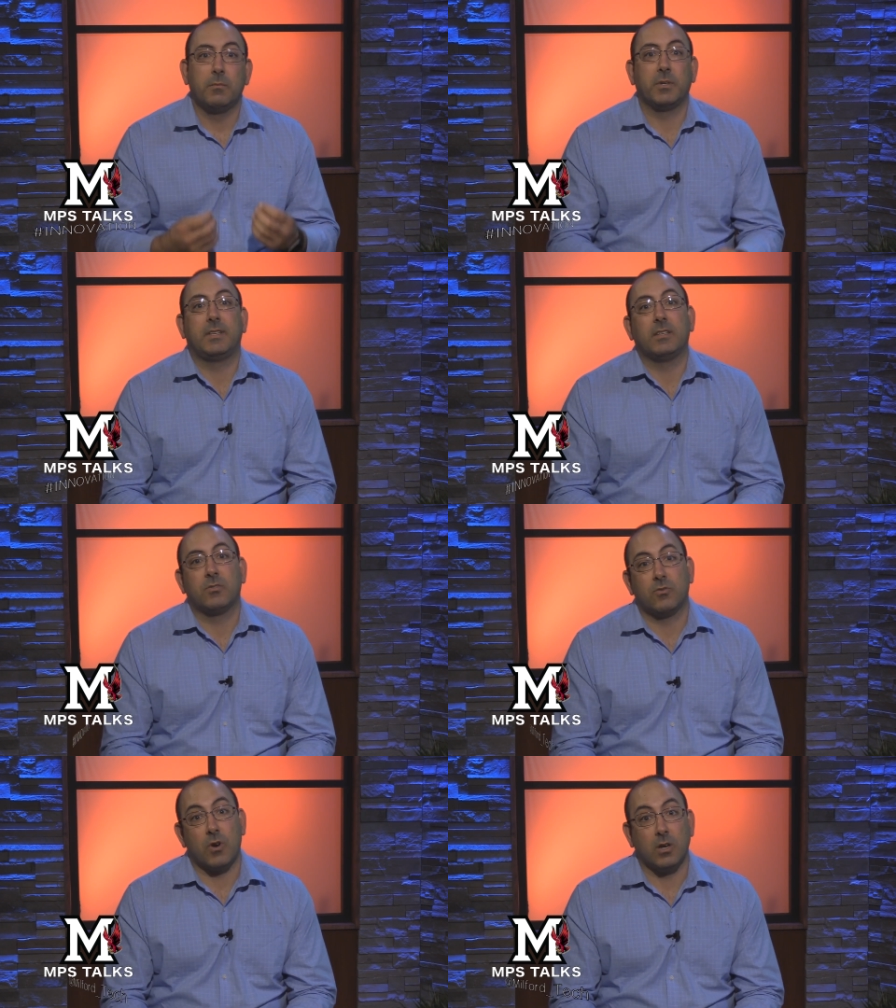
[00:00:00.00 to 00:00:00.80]
but they
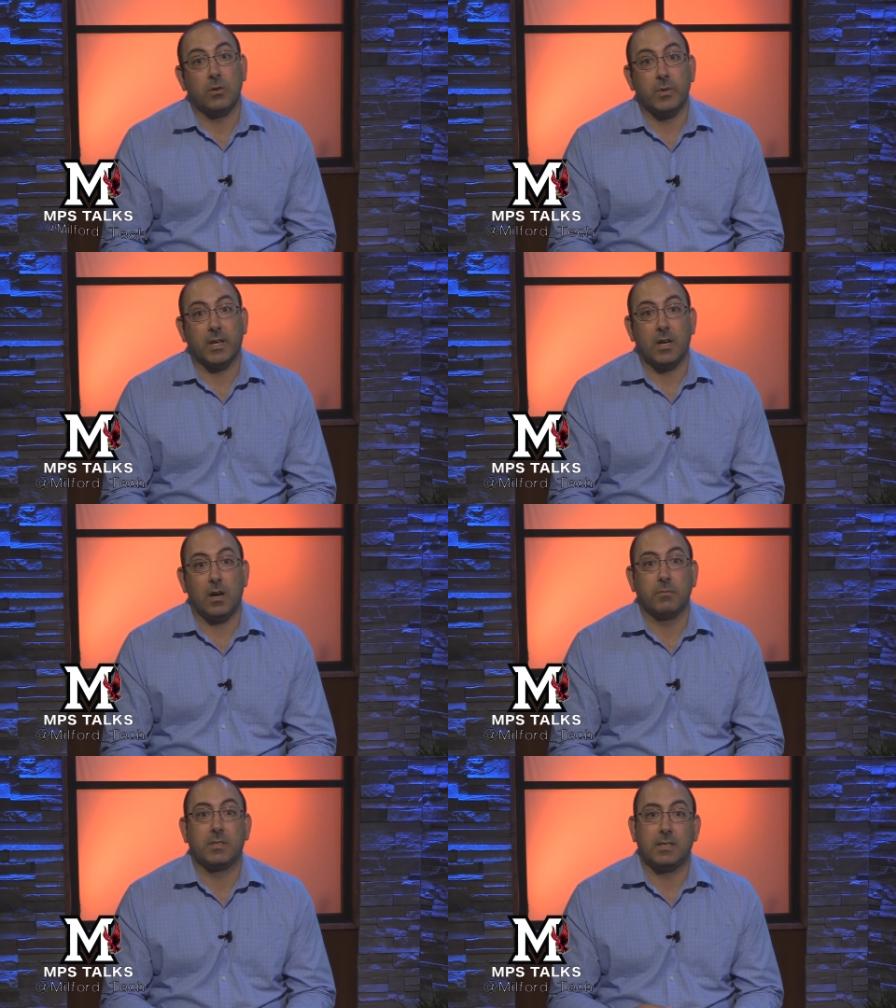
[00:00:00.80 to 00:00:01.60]
struggle when it
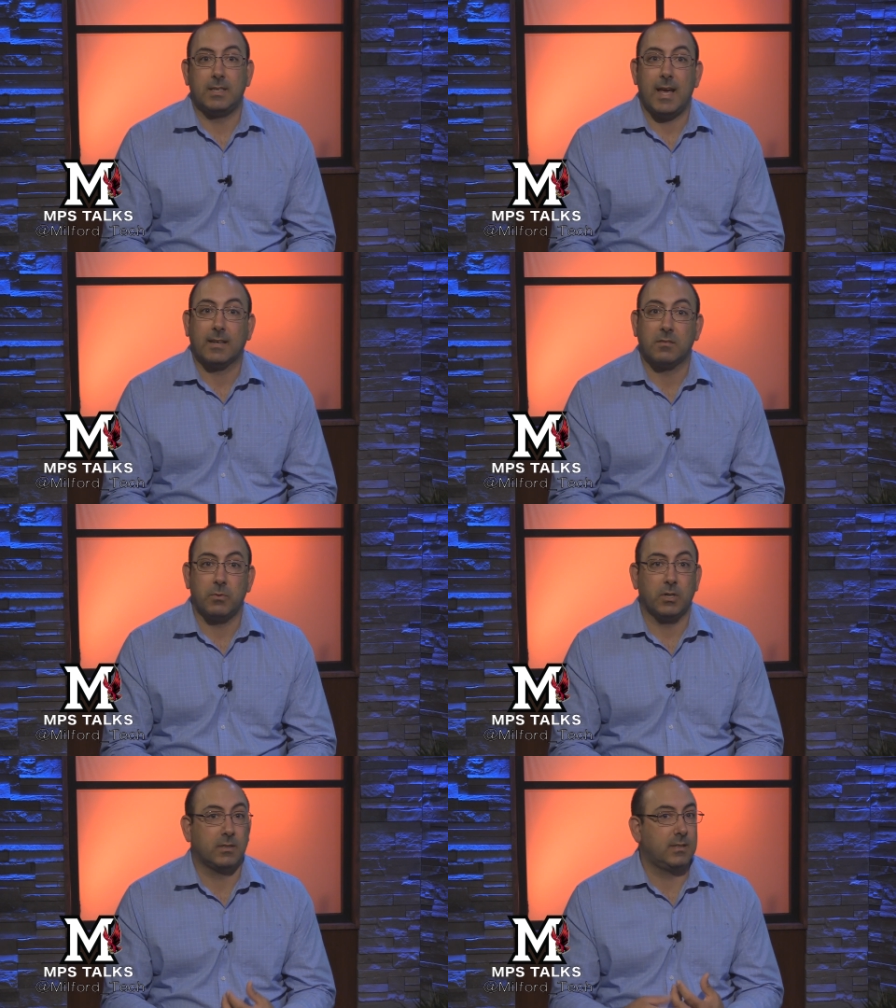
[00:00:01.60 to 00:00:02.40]
comes to
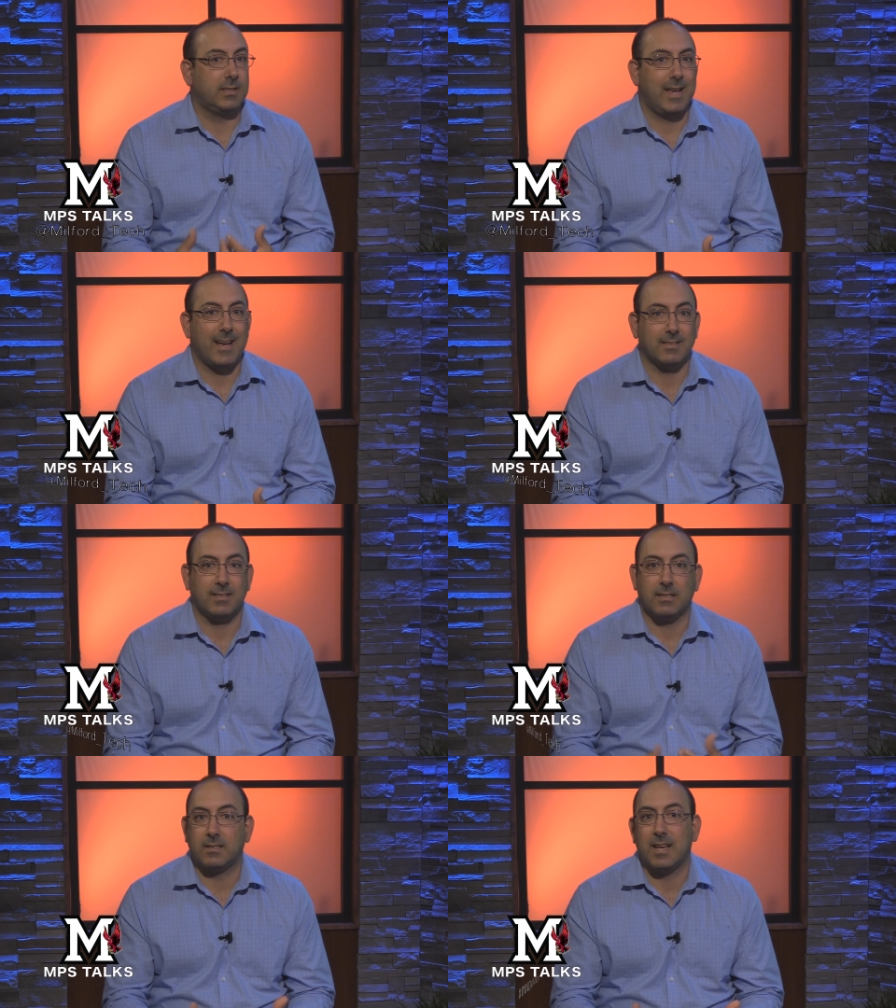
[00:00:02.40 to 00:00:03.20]
textbooks,
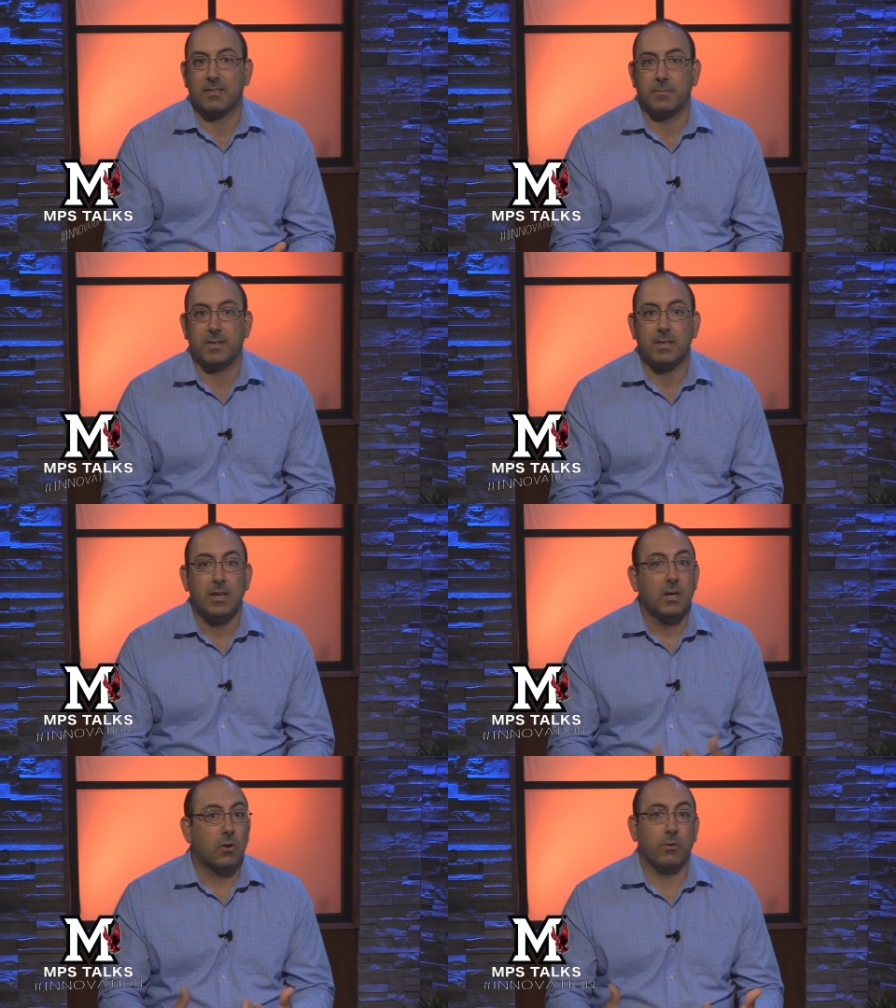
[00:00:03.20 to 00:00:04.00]
tests, assessment,
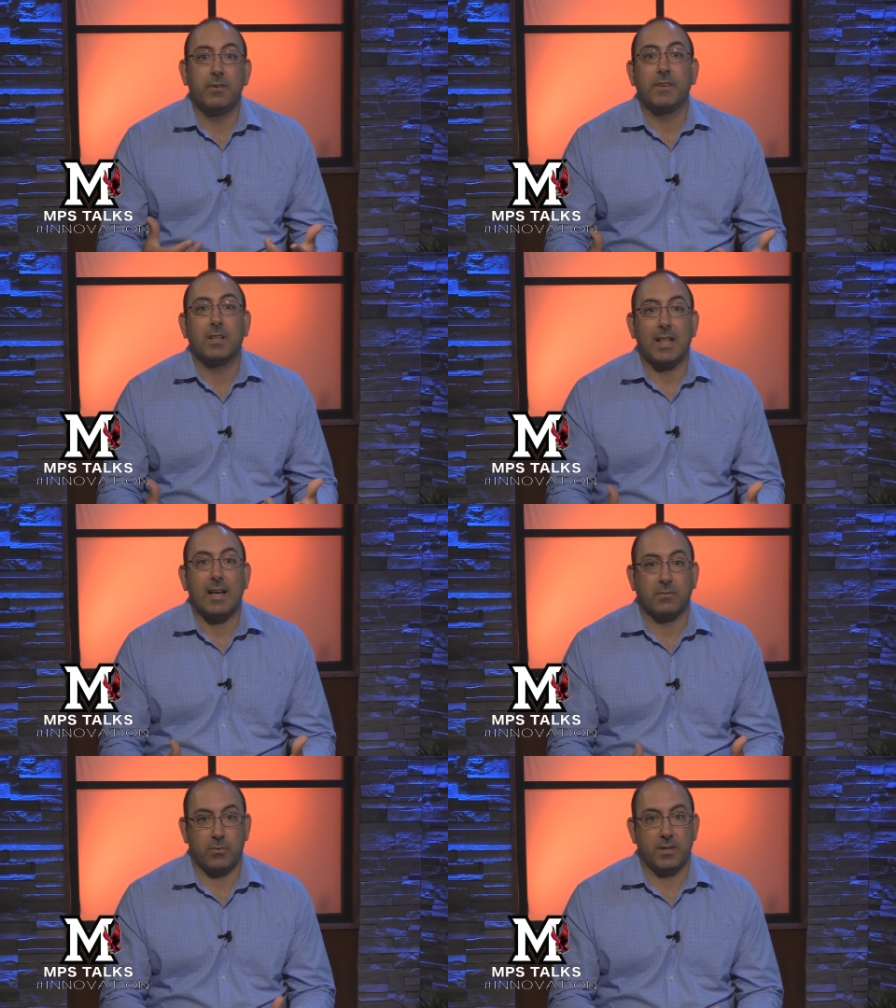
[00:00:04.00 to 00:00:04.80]
or even
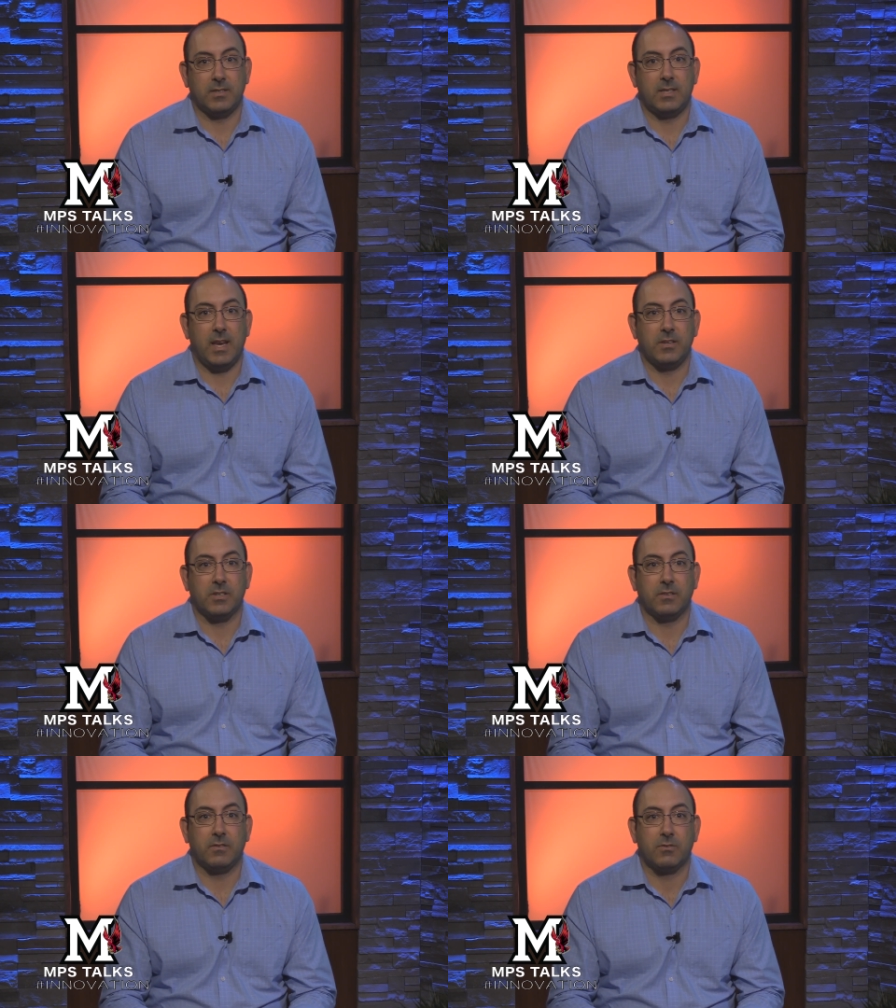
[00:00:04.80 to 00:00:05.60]
class
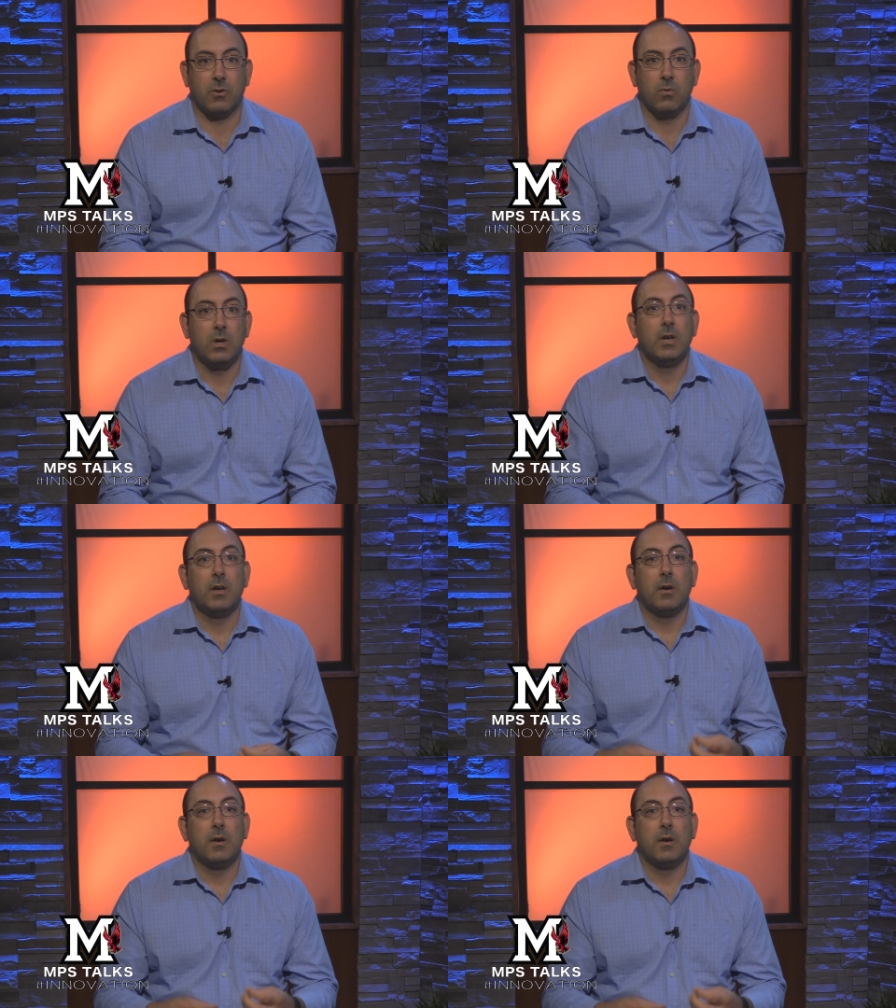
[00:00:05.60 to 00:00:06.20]
presentations. So